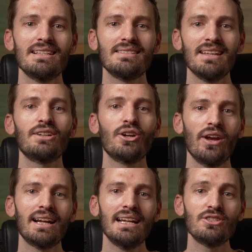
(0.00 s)
is set
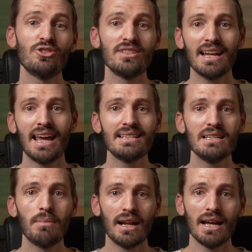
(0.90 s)
correctly to
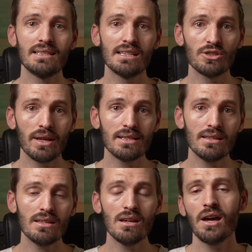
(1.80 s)
1080 by
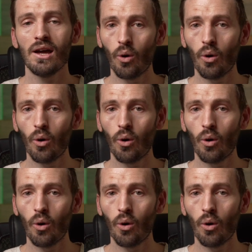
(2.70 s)
1920